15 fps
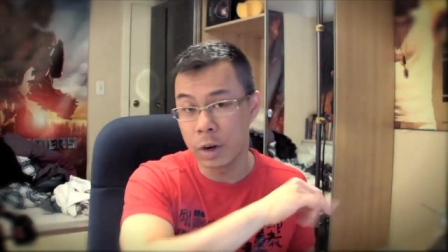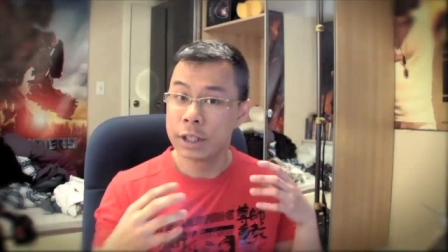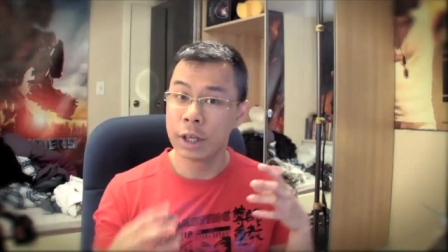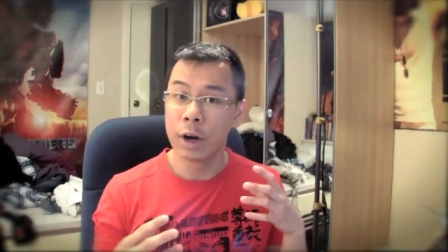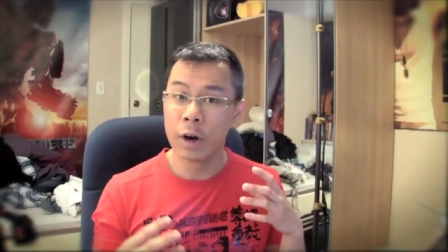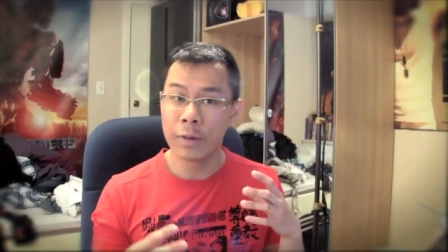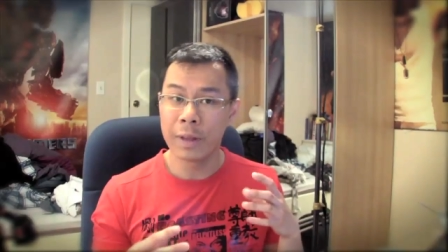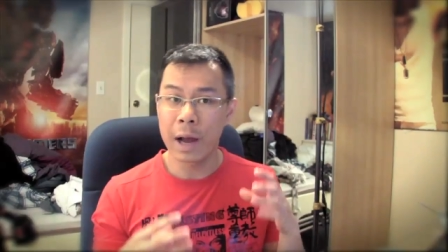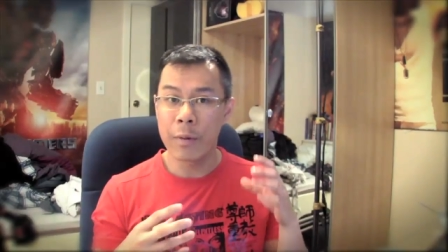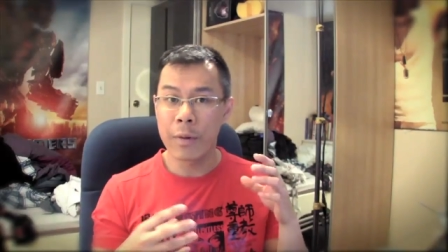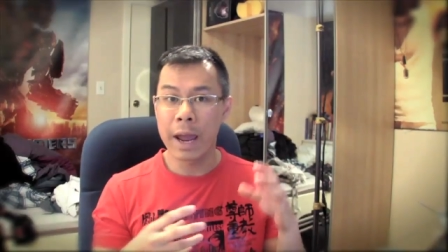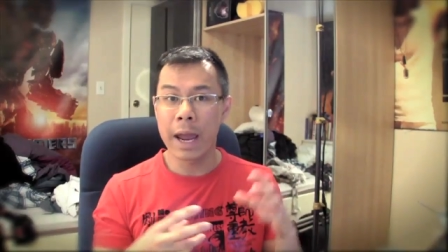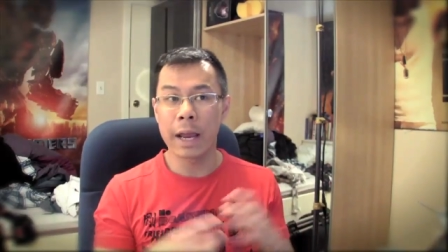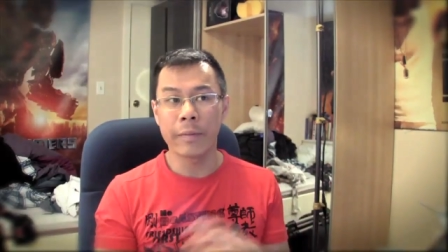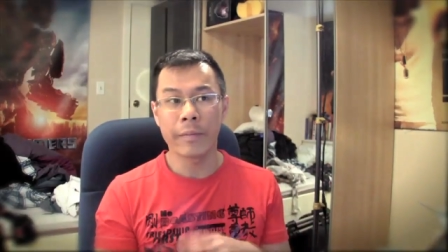So that
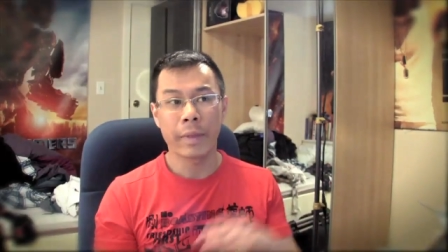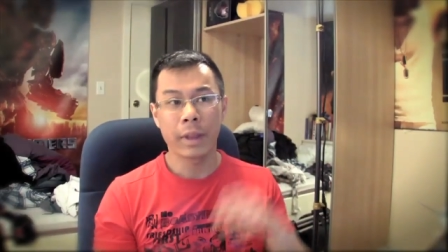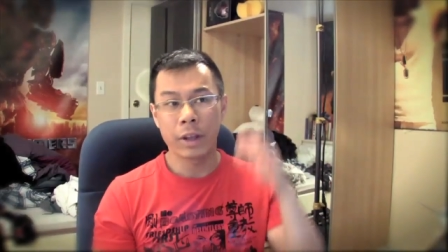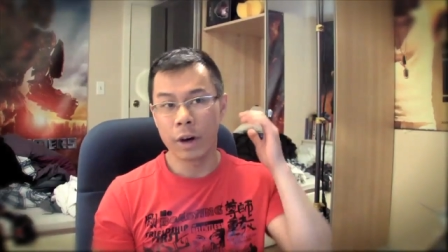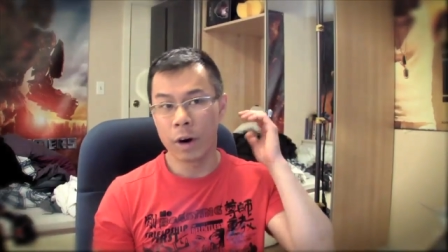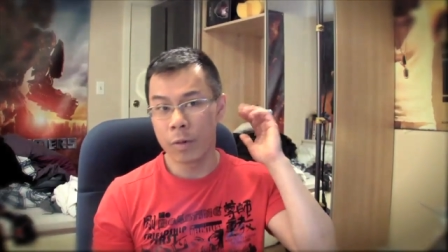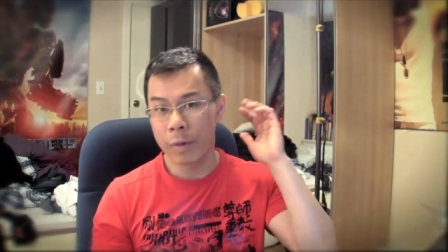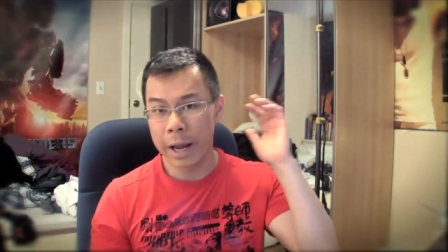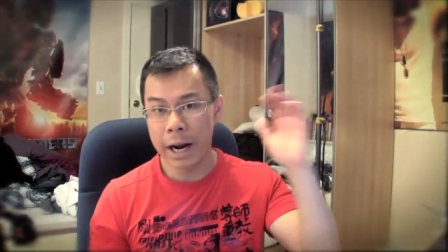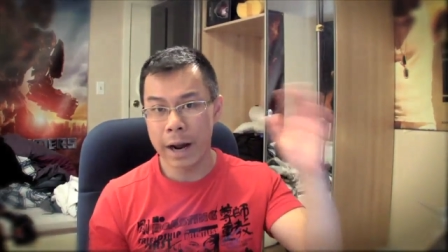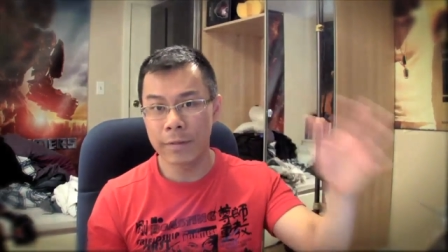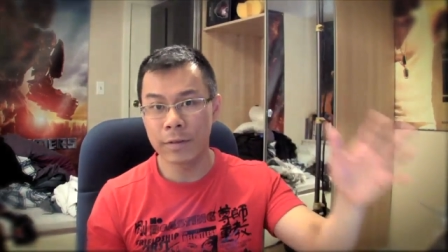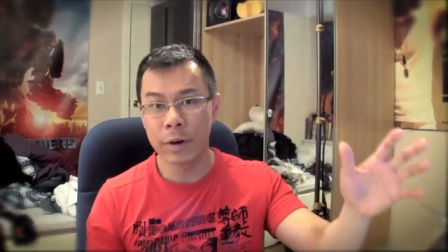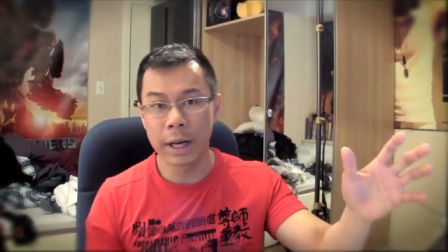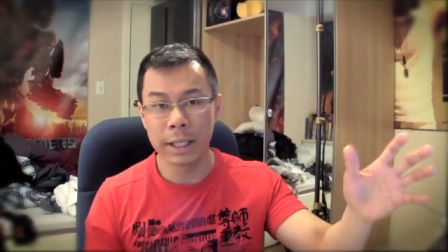way, you know, right
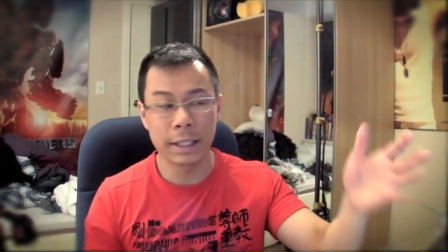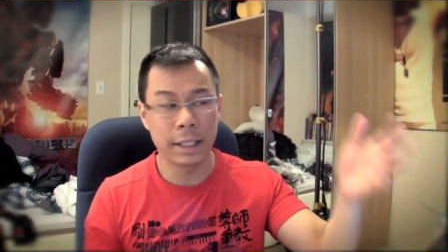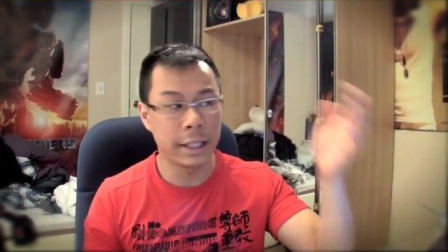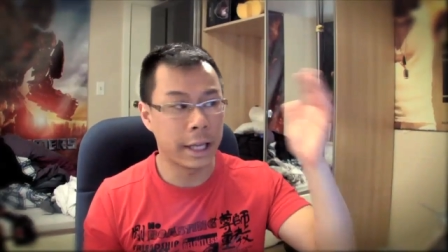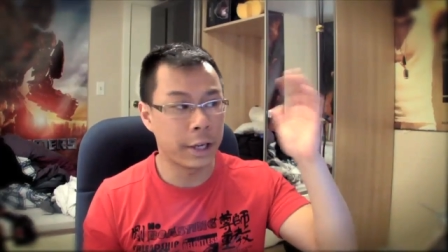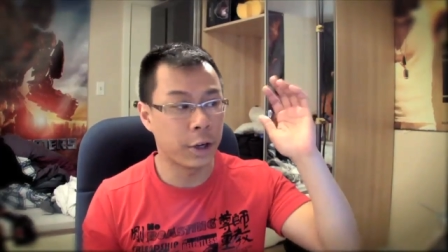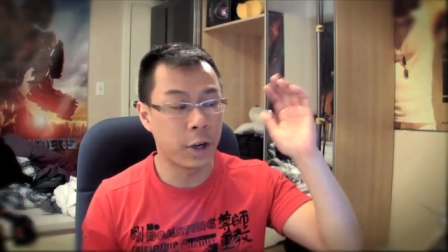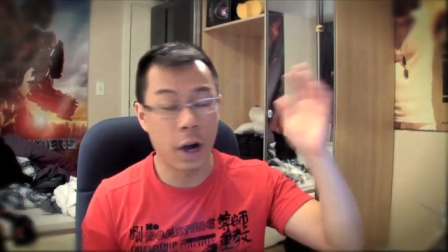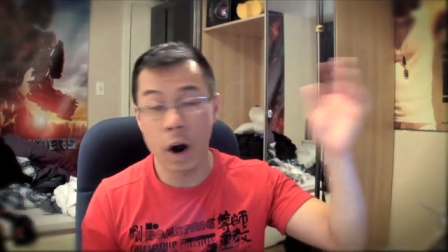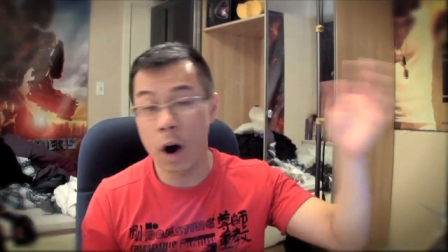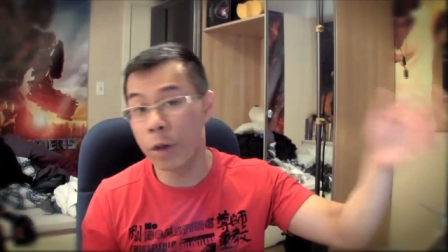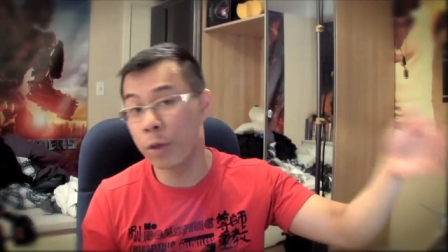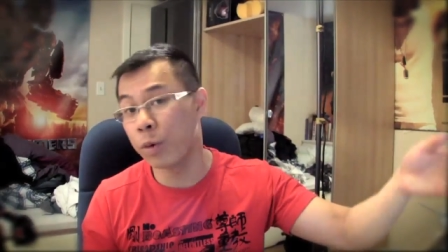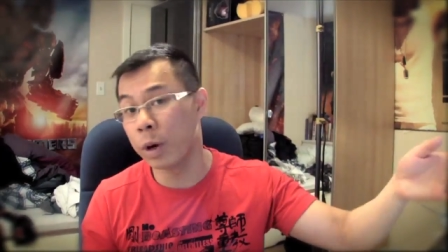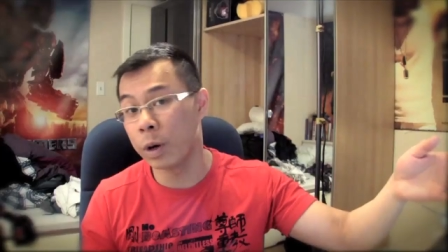after I see that you got
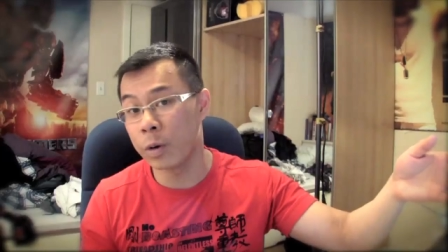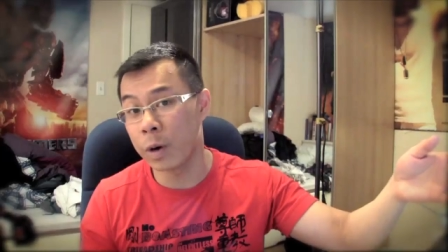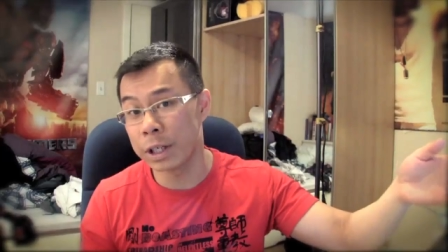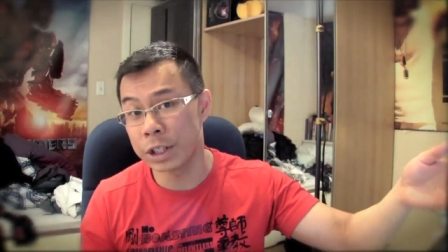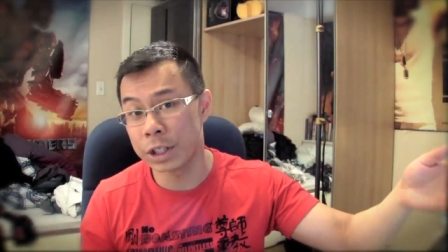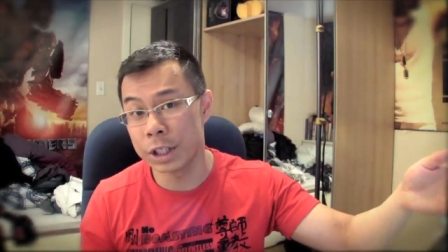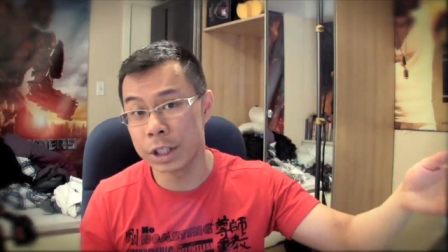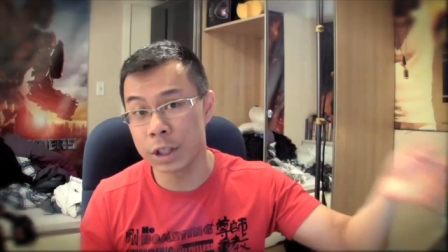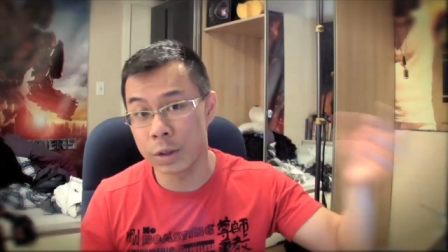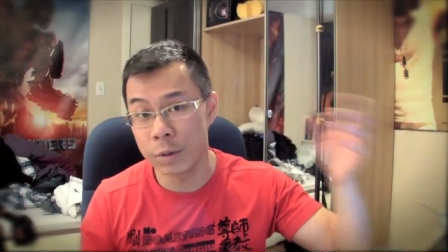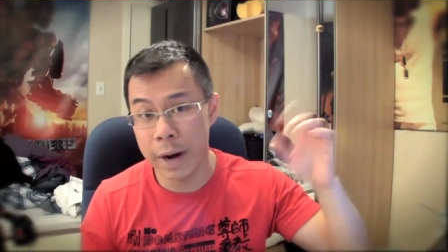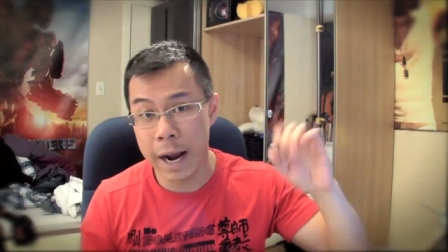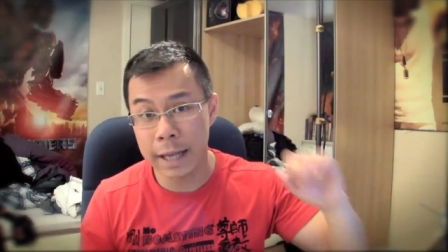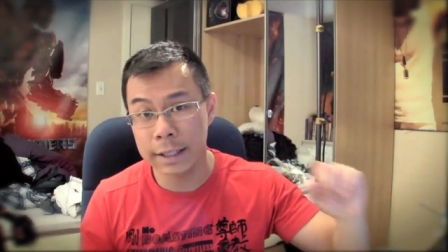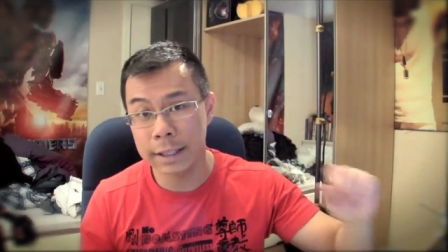all three questions
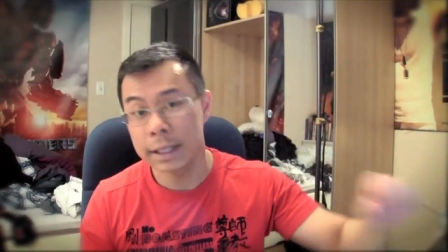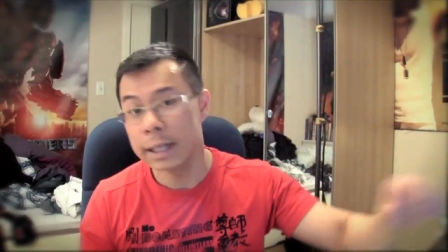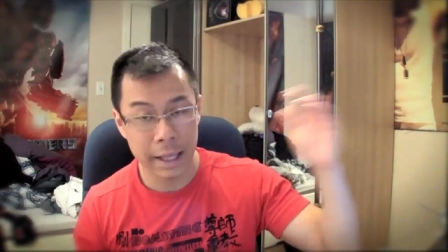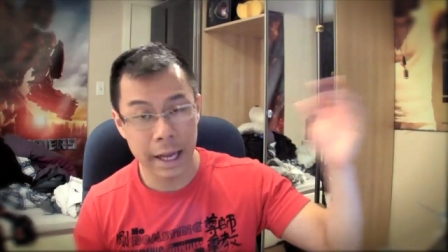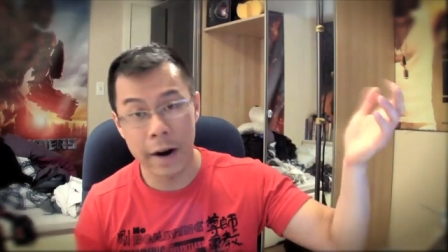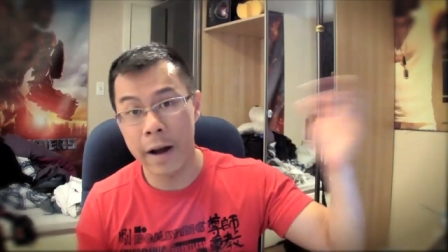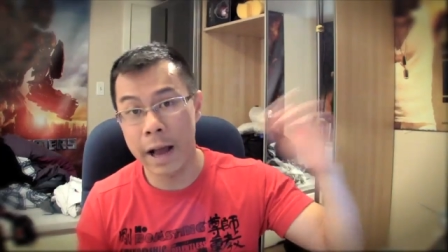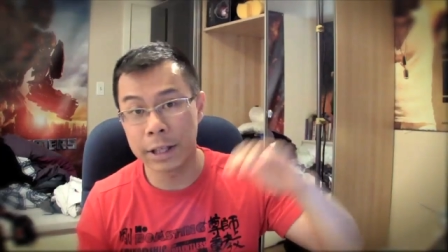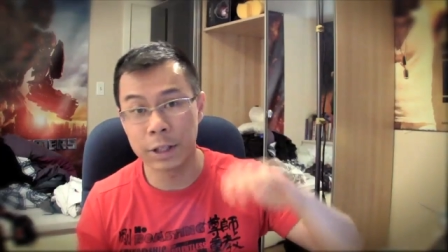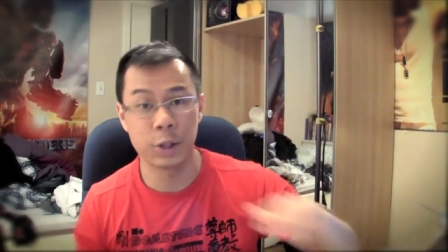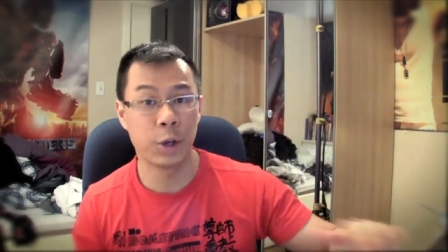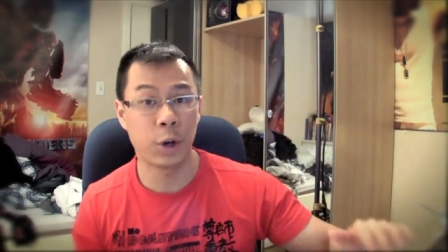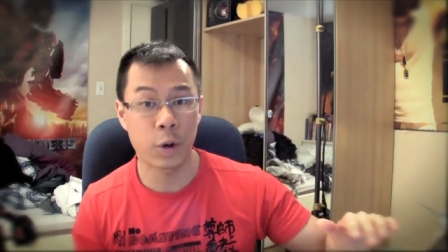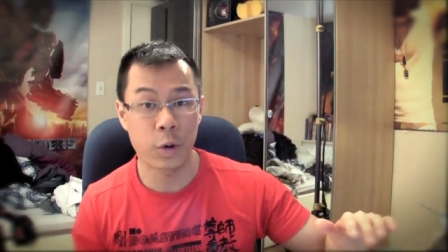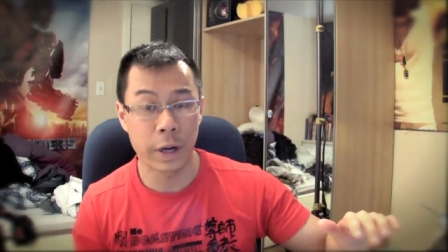correct, then I'll answer
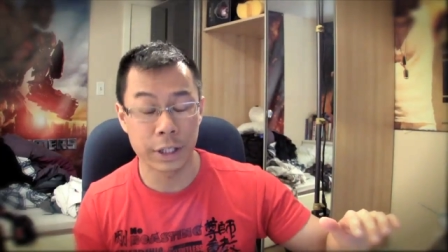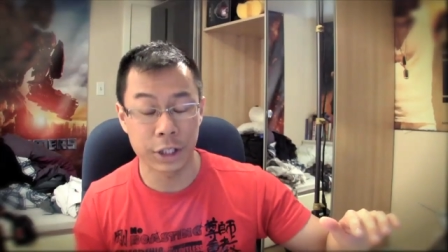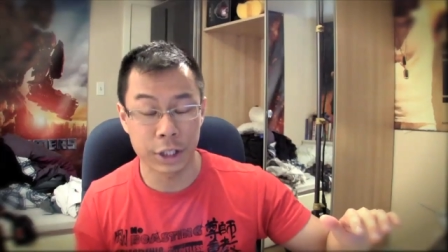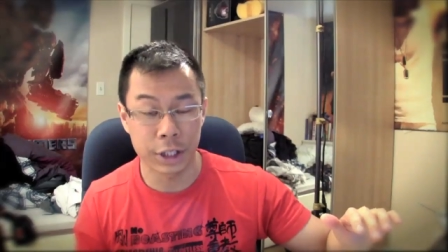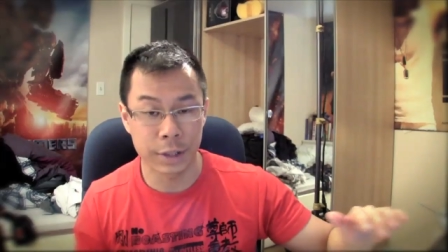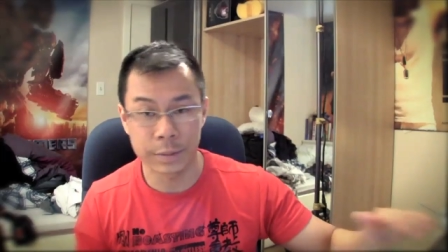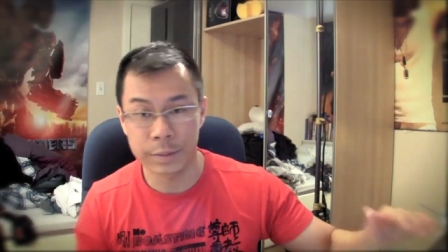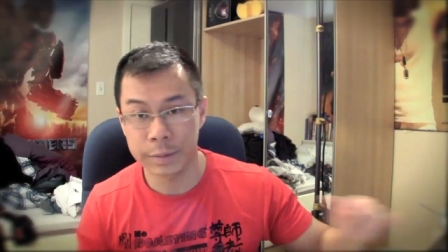your question.